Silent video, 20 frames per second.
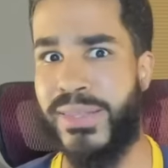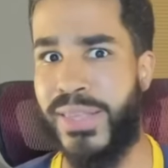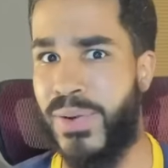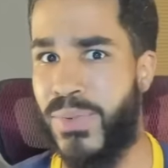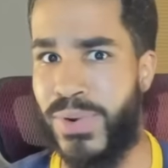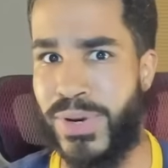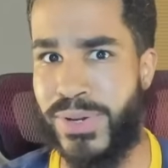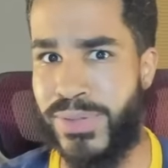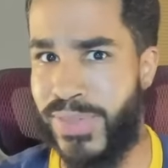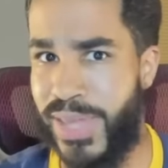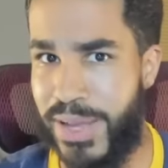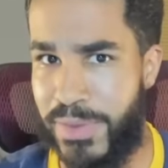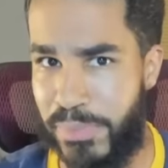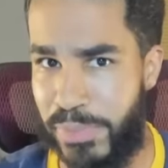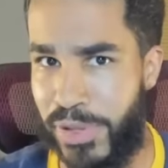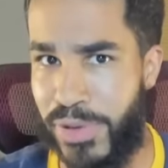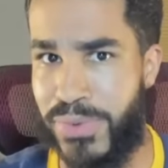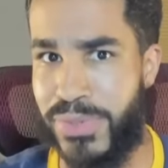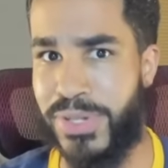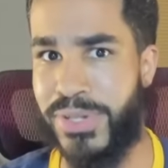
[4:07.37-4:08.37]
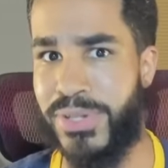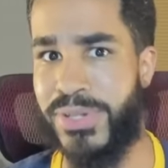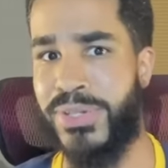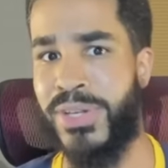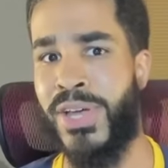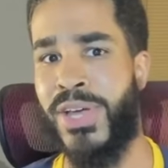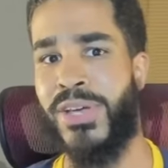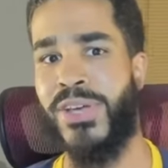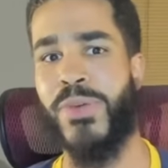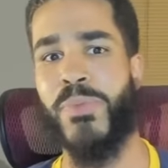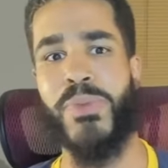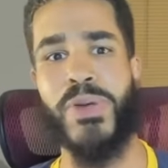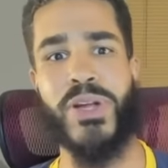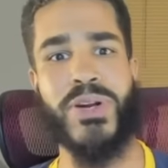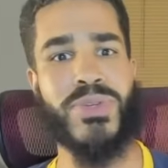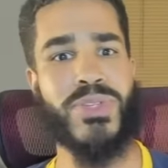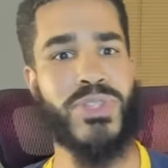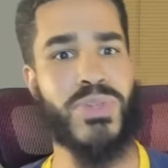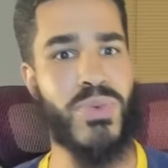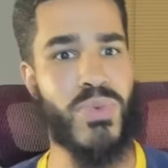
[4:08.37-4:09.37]
They weren't that bloated
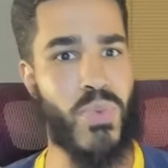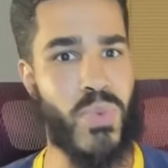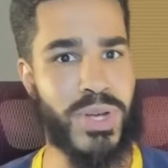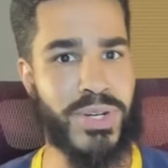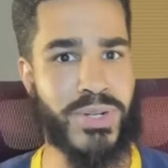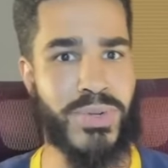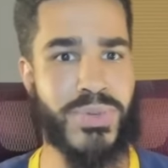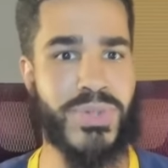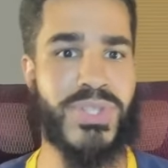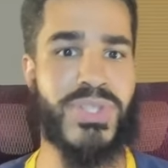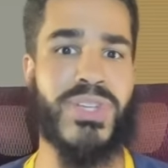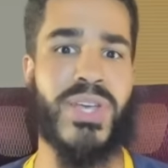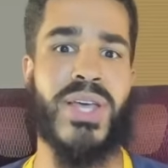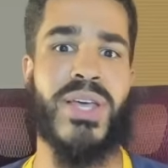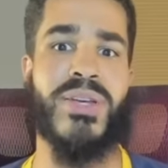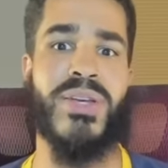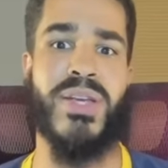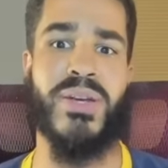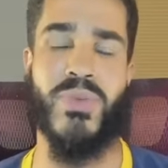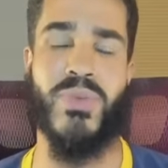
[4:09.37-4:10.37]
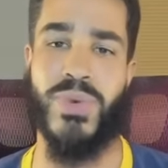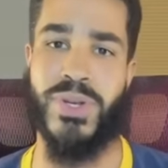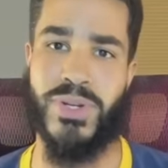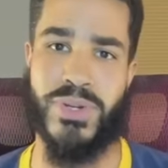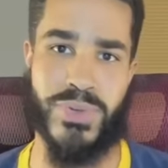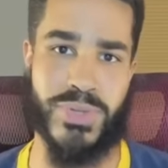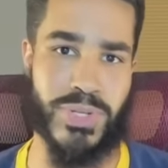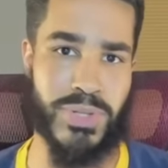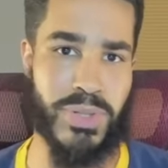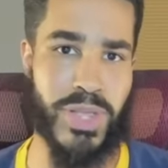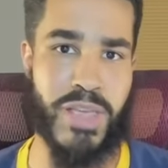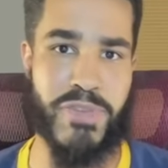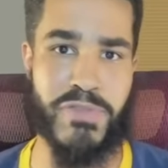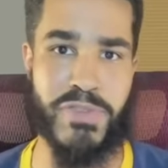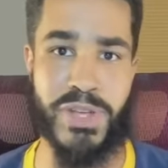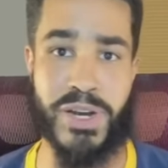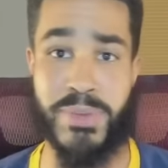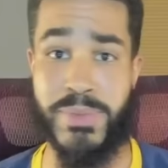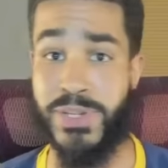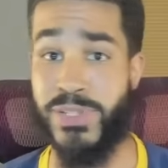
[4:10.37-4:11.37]
compared to Windows 10 and Windows
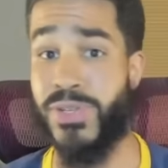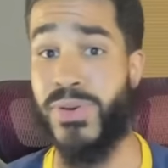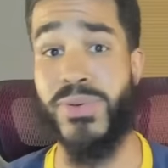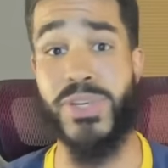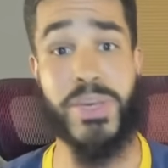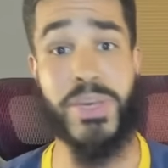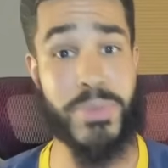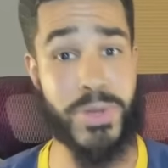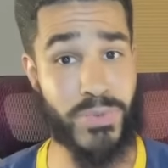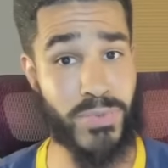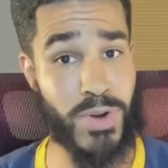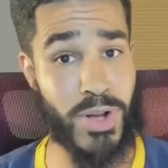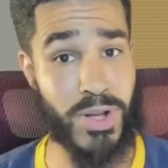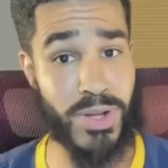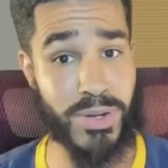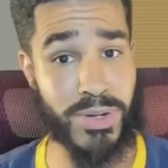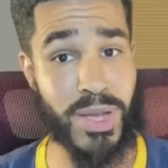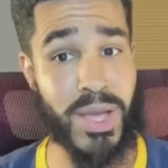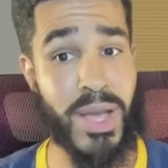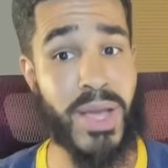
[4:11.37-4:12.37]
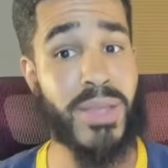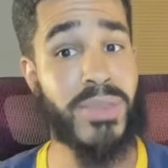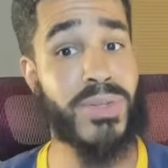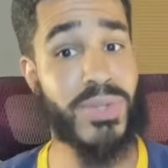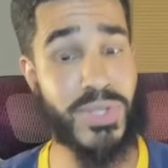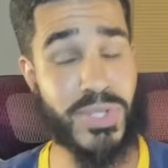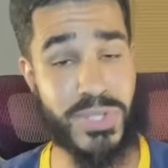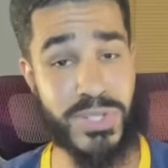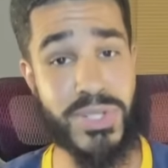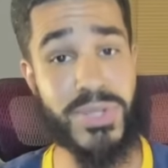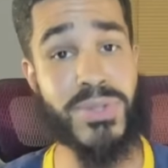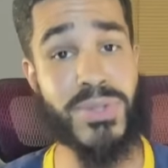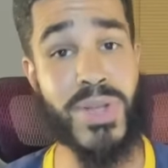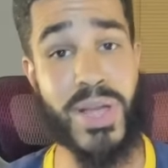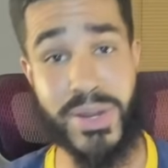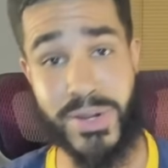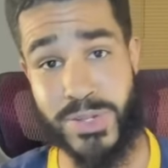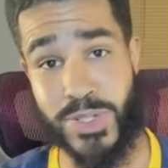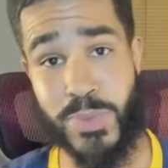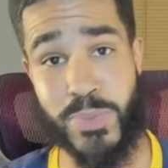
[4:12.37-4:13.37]
11. I mean, don't get me wrong, they're still
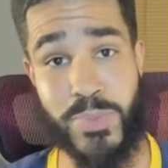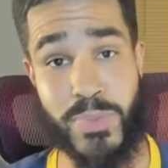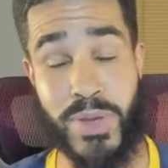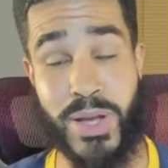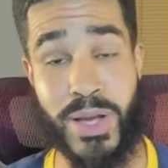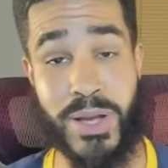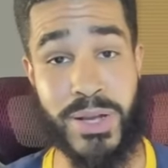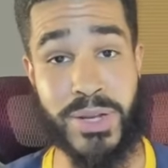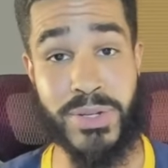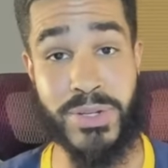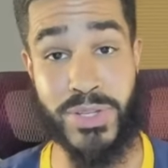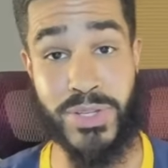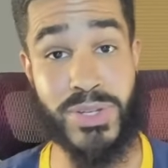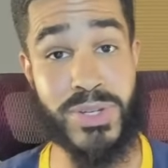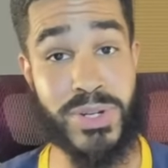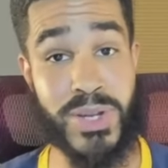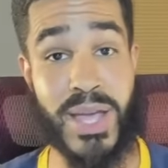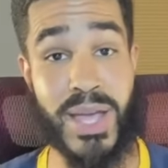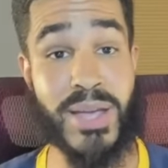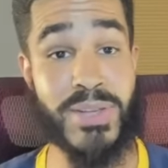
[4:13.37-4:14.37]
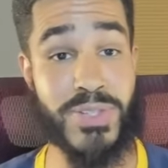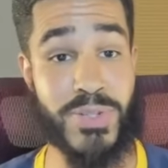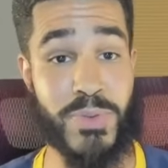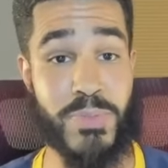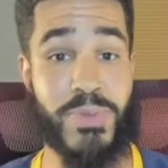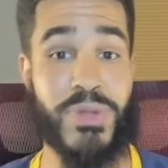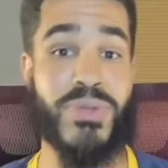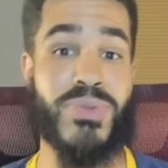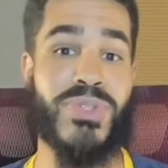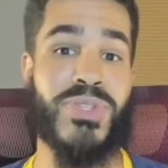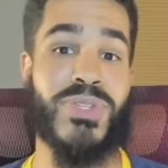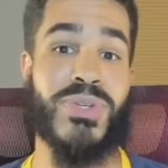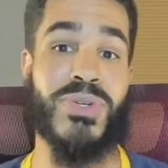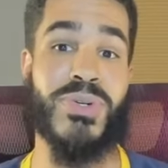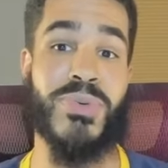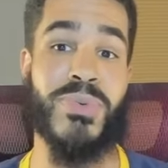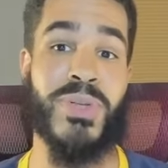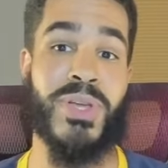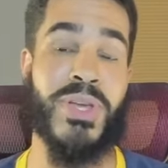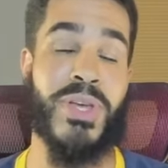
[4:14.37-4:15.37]
not as uh, good as
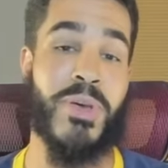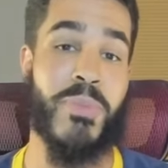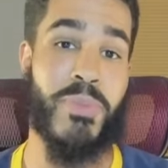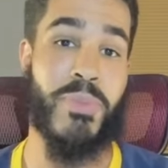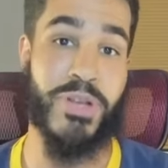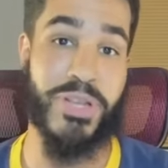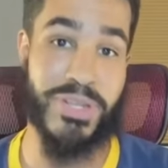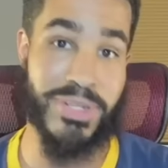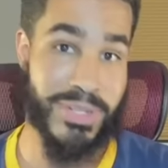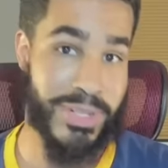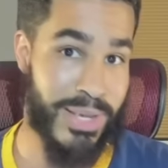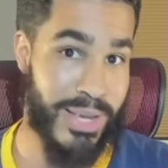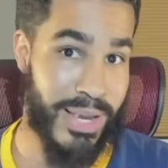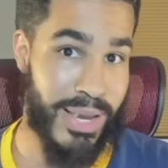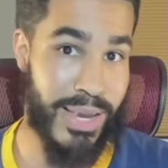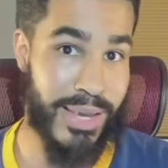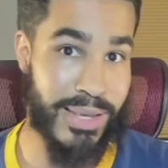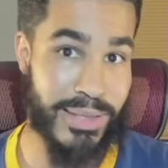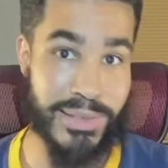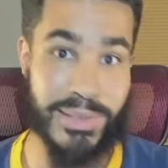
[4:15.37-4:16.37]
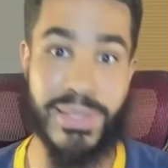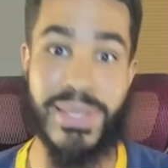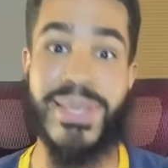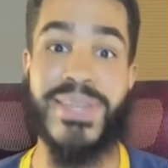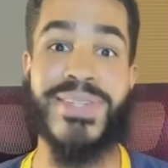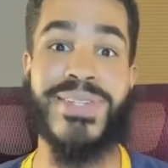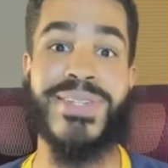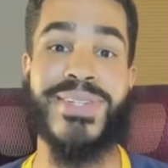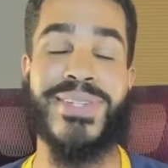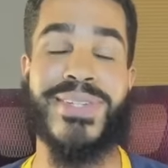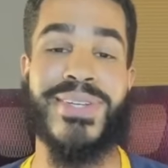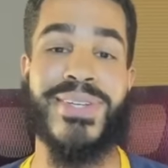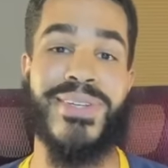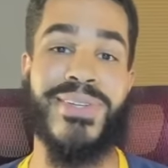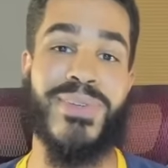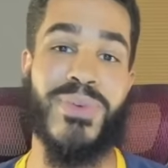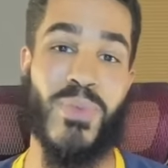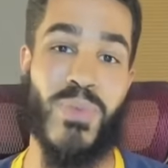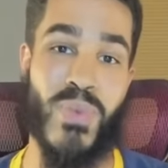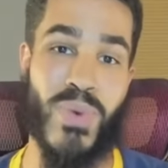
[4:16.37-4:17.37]
Ubuntu, but at least
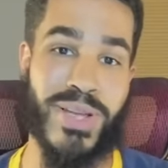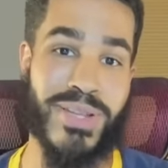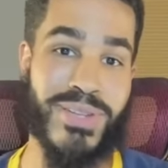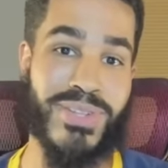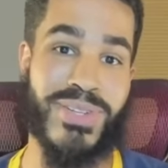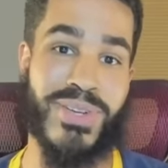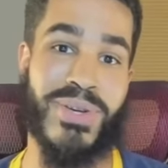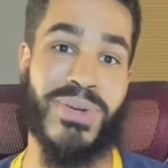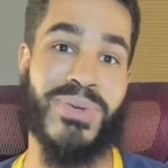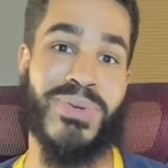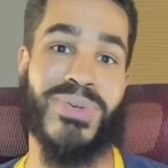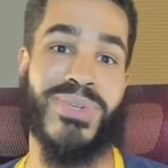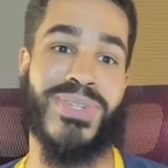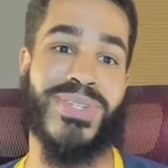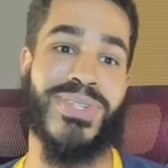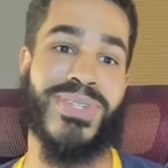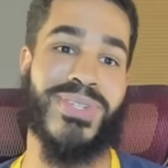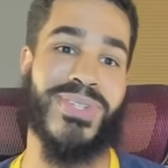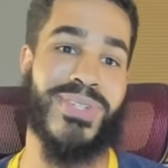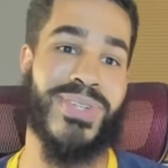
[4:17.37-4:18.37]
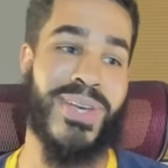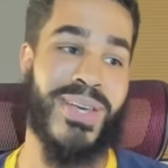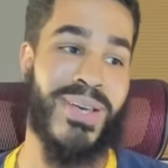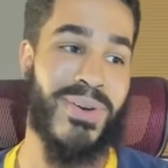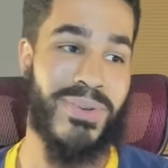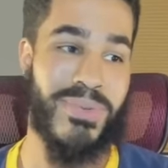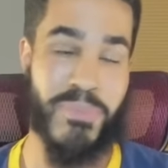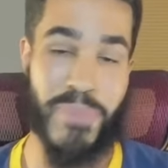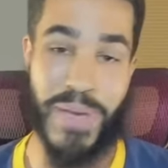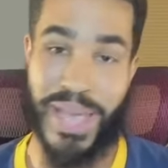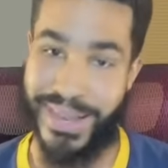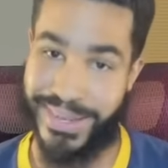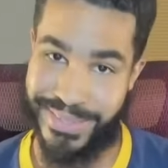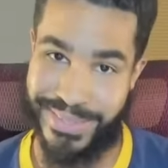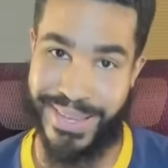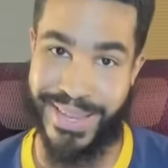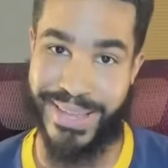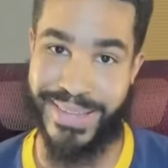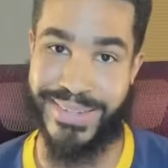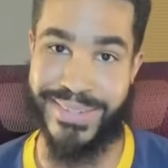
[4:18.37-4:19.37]
Windows back
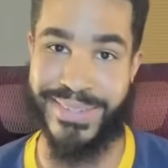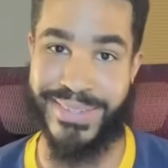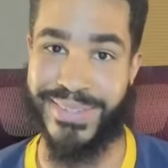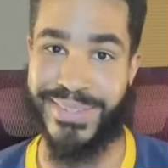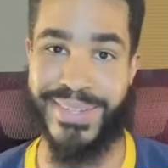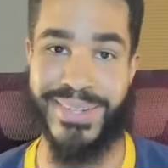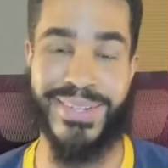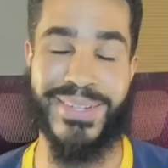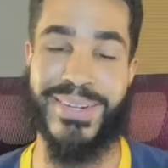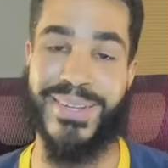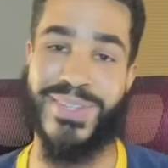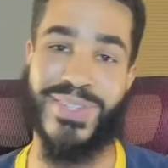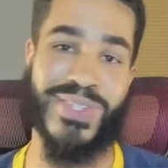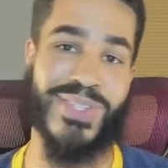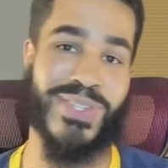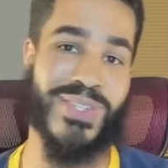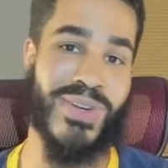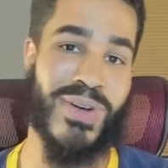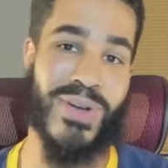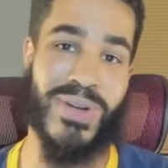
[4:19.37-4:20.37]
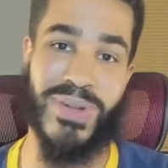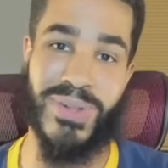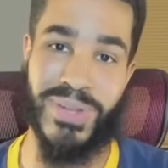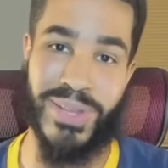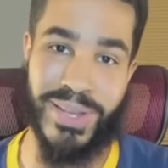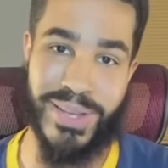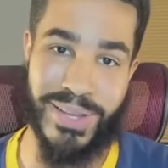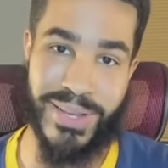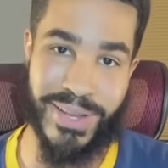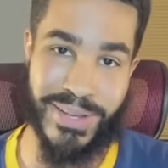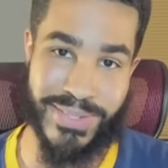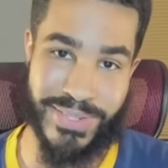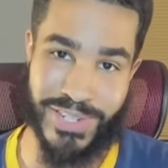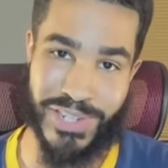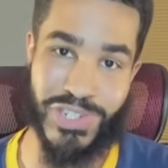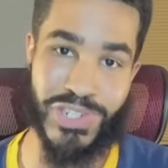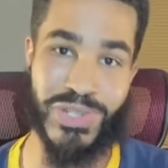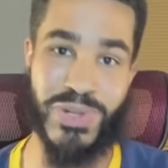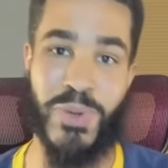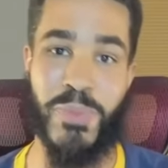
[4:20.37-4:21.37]
then didn't install
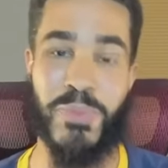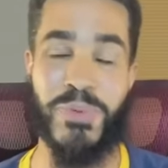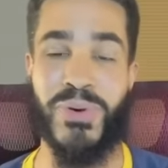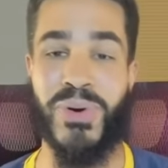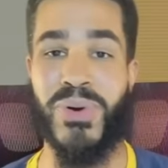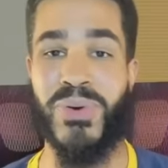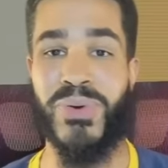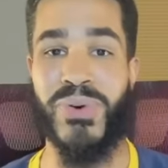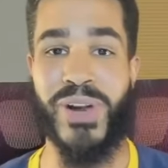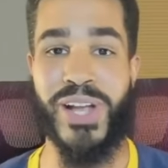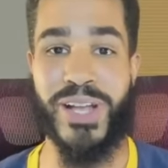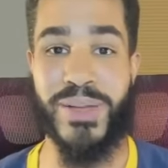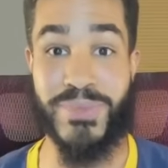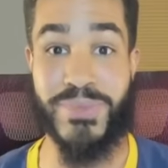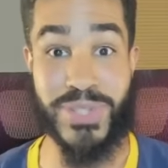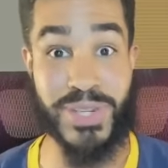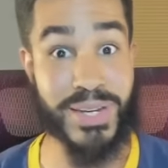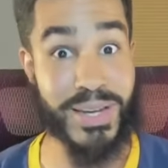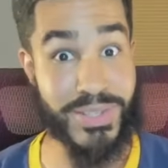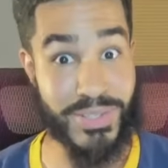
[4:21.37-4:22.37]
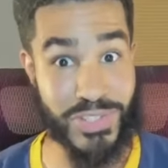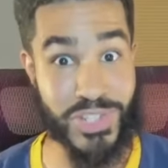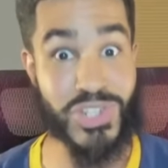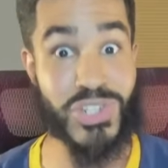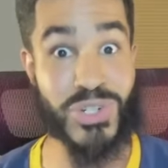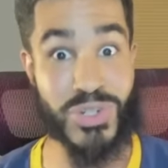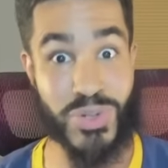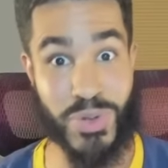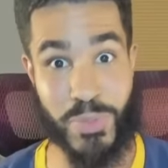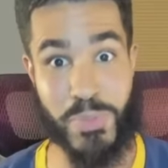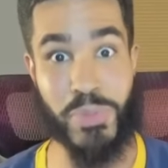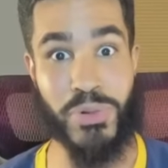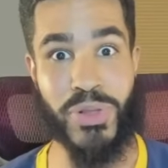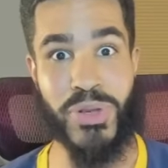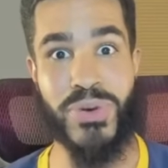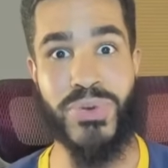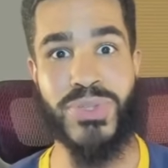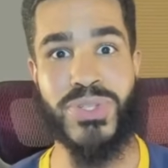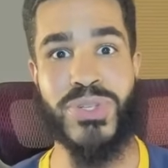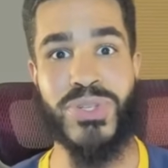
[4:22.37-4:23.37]
additional programs like additional
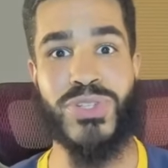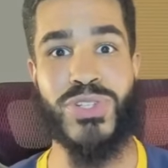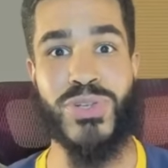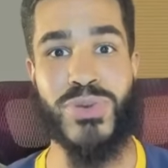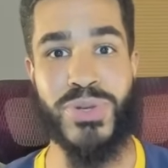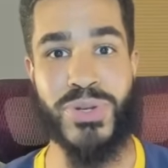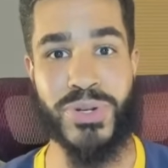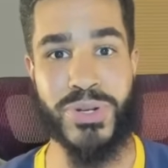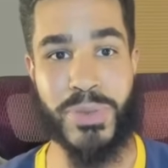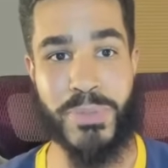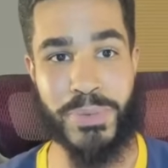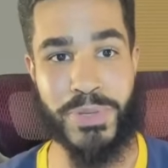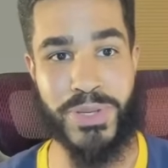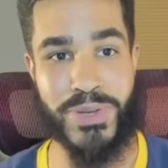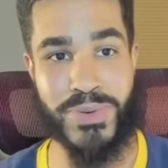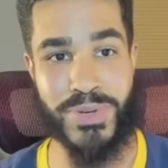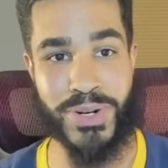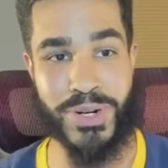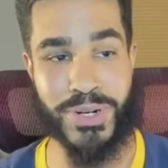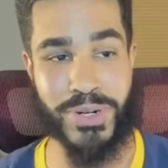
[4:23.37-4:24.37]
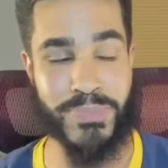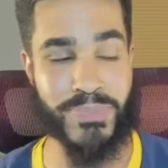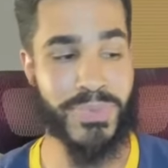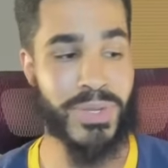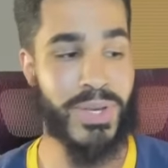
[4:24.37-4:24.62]
bloat to your computer